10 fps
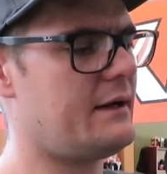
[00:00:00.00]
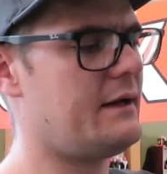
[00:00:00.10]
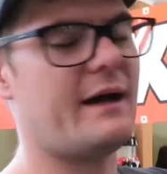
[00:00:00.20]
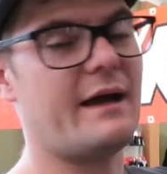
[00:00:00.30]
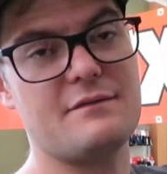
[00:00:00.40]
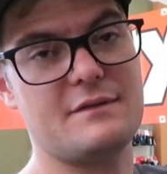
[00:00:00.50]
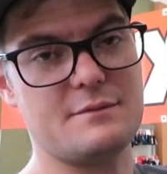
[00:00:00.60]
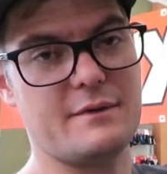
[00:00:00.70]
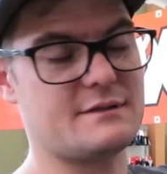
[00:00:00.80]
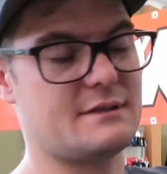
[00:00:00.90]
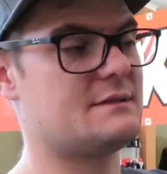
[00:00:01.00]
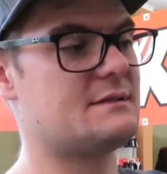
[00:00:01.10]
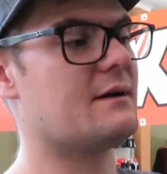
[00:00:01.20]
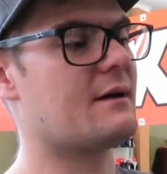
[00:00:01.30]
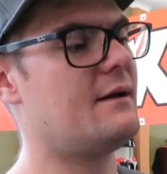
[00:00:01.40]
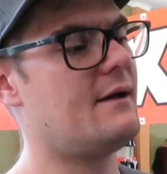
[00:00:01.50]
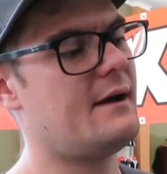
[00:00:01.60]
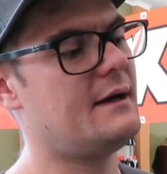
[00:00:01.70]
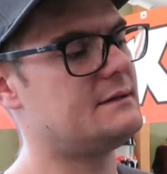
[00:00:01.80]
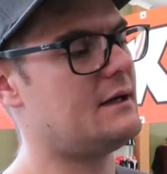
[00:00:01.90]
Luckily I have these bearings in stock.
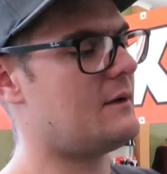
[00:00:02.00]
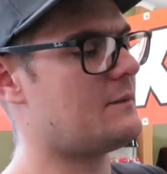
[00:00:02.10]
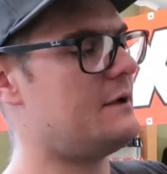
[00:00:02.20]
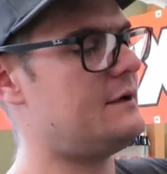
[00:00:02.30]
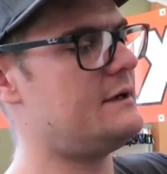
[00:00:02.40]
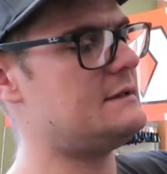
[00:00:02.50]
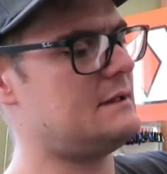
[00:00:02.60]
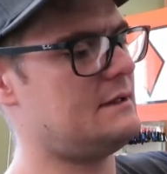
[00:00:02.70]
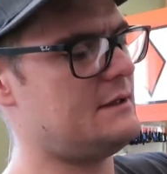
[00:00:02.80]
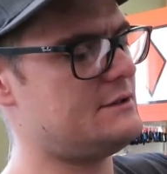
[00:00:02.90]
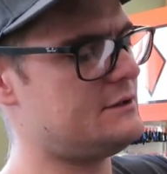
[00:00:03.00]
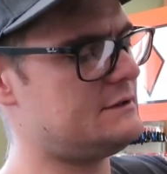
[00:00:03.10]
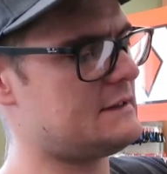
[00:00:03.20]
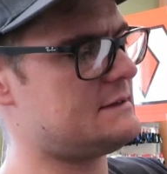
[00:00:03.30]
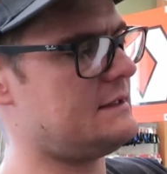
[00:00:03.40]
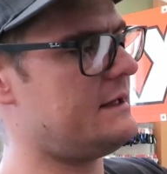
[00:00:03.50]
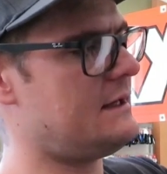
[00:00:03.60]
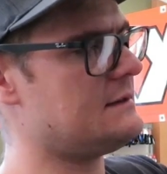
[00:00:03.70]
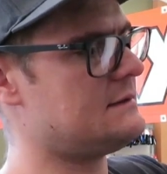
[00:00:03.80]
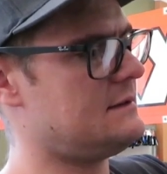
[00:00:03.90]
So yeah, what I'm going to do is, this should just
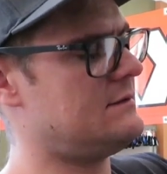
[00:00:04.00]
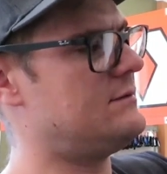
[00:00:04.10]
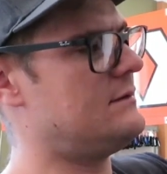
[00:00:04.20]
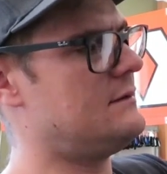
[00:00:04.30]
slide out.